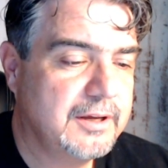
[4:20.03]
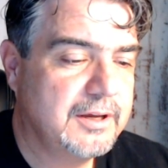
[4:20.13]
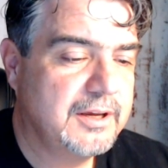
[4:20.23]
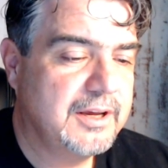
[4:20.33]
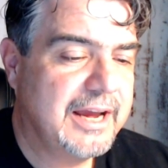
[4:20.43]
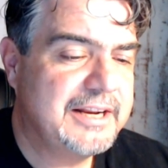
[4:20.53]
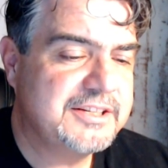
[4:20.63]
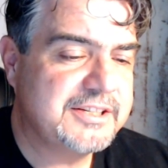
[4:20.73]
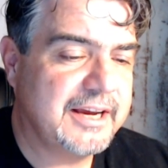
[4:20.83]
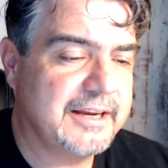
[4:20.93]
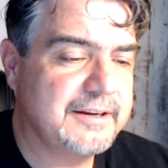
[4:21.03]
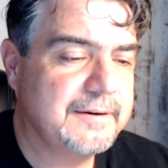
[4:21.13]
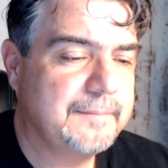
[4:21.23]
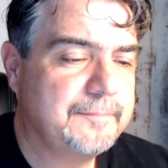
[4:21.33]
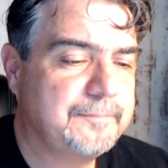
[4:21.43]
And he said,
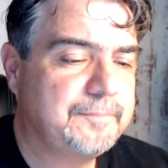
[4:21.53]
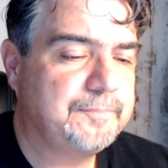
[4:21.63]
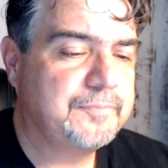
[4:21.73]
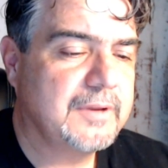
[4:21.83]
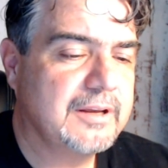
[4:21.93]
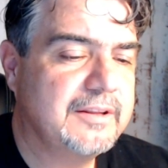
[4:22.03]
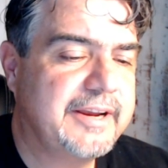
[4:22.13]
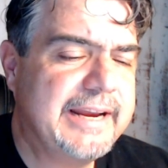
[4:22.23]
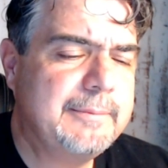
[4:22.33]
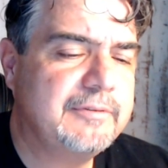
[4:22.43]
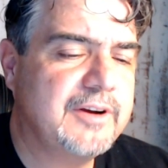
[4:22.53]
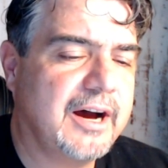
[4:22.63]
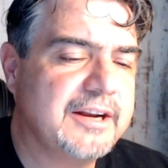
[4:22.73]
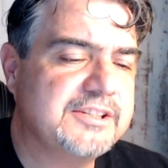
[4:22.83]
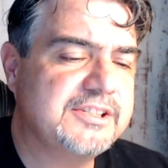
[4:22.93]
The kingdom of God
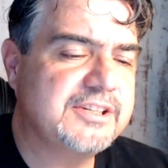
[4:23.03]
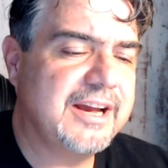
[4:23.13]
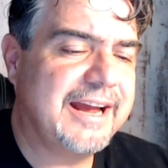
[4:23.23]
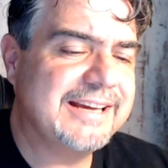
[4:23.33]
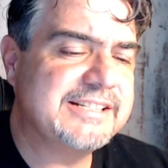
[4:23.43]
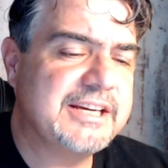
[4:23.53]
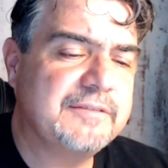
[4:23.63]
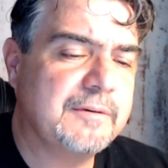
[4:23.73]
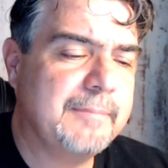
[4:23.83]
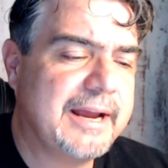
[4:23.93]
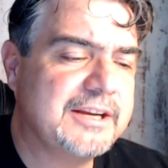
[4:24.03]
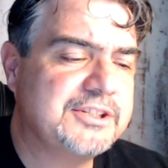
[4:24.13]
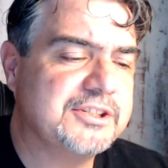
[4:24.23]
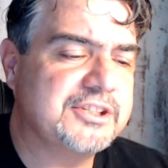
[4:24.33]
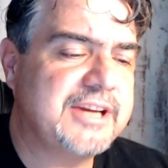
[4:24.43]
is as if a man should
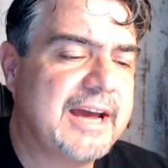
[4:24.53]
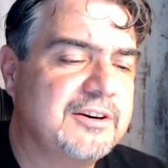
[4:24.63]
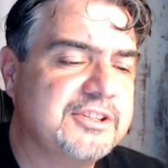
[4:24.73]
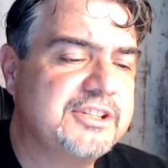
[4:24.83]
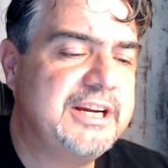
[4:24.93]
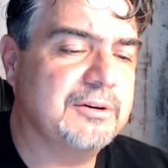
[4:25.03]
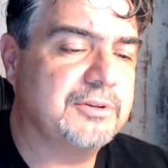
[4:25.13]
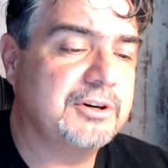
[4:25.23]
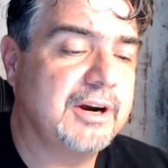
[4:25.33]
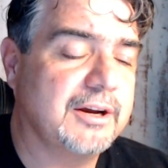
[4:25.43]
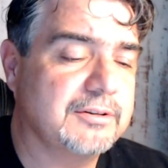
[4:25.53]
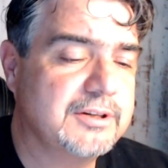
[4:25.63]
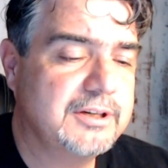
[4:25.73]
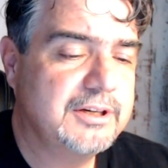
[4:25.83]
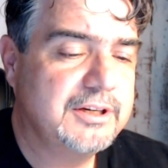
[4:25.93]
scatter seed on the ground.
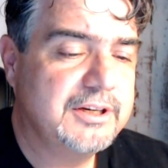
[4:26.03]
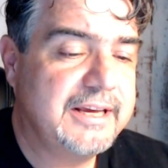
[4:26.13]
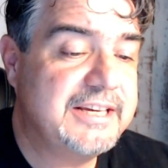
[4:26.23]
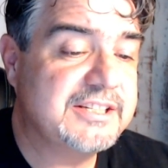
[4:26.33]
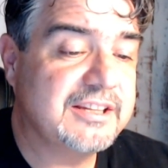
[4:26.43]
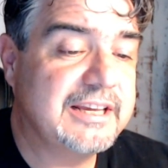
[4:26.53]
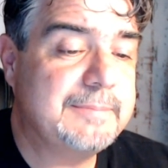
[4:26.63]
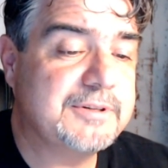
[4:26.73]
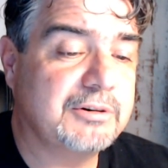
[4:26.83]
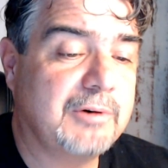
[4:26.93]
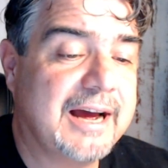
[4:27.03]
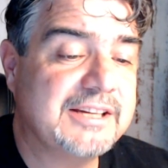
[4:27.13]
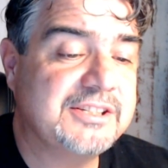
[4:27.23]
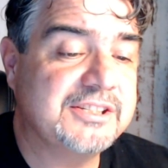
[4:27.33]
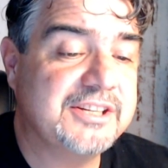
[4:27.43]
He sleeps and
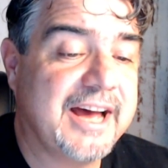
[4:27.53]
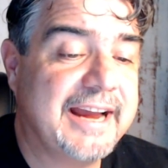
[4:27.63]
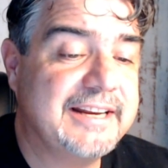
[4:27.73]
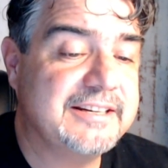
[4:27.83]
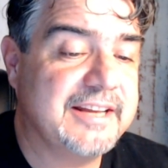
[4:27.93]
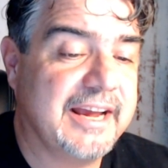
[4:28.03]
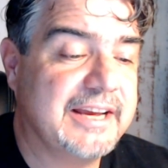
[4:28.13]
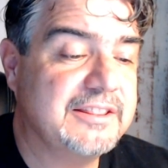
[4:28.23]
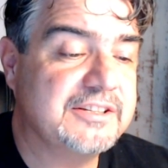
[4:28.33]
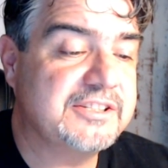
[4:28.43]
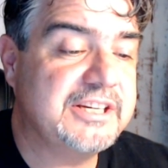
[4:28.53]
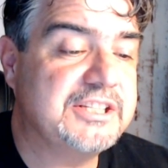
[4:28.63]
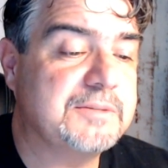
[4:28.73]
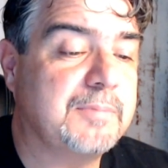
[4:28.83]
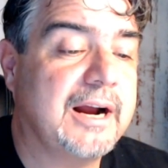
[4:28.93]
rises night and day, and the seed
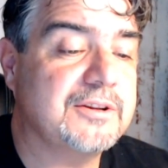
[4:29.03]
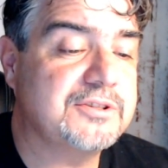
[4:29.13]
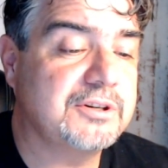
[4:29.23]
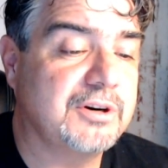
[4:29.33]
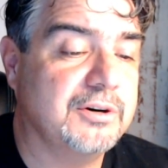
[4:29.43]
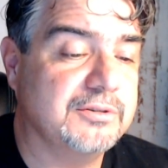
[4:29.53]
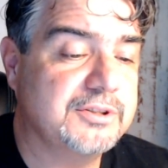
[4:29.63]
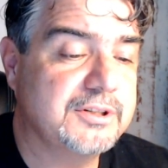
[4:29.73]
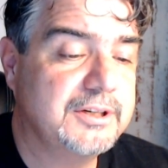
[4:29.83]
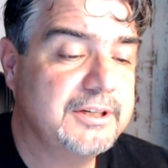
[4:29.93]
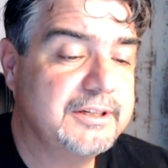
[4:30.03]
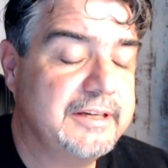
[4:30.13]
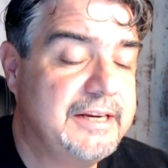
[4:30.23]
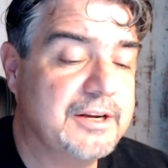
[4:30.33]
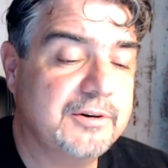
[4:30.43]
sprouts and grows. He
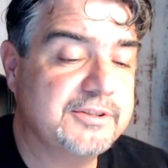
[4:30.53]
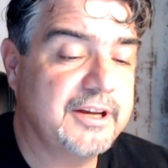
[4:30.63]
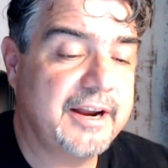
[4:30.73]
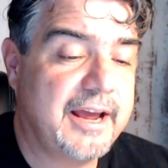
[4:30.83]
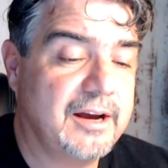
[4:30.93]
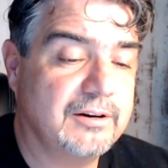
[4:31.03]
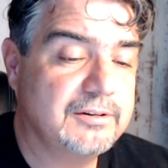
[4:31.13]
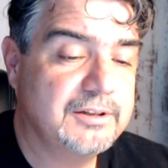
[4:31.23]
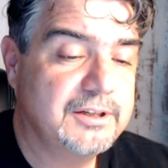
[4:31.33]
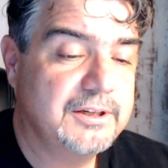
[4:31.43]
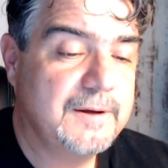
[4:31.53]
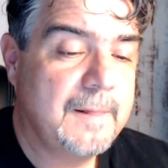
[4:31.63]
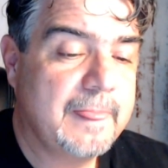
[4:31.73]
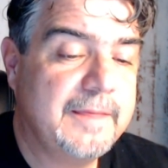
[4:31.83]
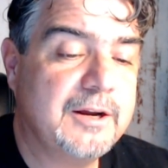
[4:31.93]
knows not how.
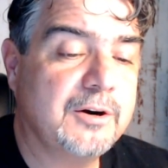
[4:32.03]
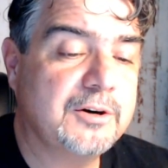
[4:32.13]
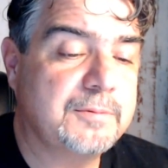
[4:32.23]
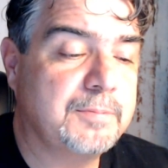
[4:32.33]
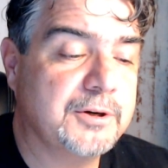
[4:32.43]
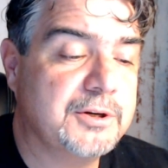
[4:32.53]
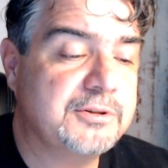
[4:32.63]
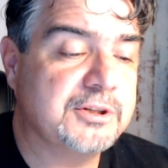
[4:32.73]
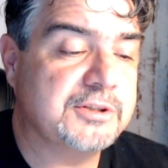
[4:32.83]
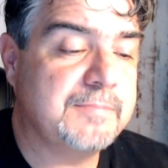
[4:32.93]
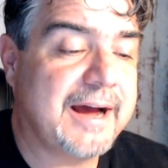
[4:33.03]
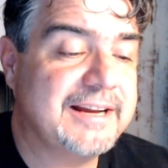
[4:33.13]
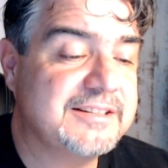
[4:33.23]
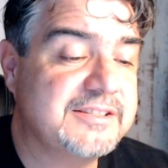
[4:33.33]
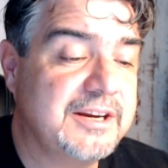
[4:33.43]
The earth produces by
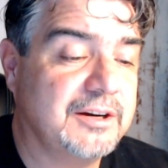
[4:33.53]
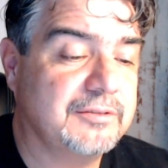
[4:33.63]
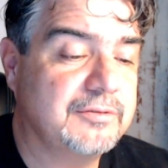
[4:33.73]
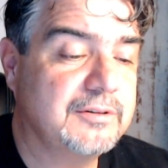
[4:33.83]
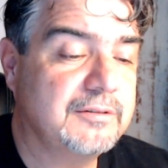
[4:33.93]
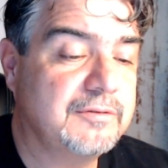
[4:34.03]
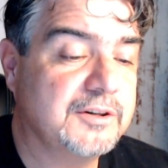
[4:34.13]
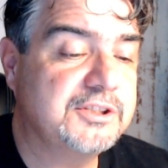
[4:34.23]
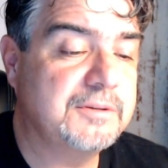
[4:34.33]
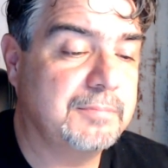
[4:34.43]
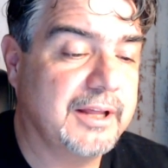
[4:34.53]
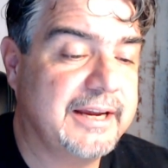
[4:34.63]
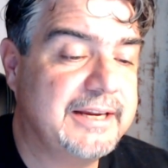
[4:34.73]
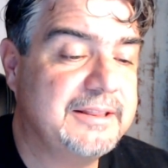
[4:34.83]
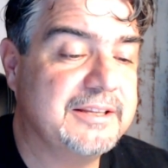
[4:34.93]
itself, first the
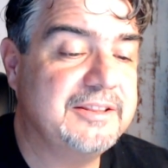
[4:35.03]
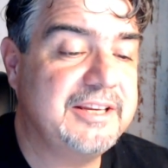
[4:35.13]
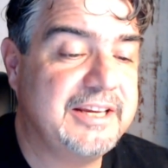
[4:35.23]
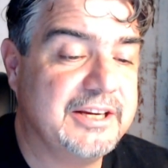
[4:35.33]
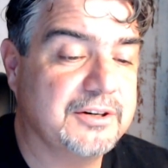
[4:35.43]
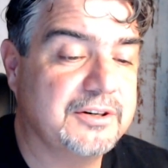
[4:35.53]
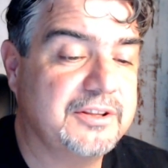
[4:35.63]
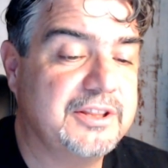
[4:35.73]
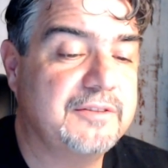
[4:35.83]
blade, then the ear, then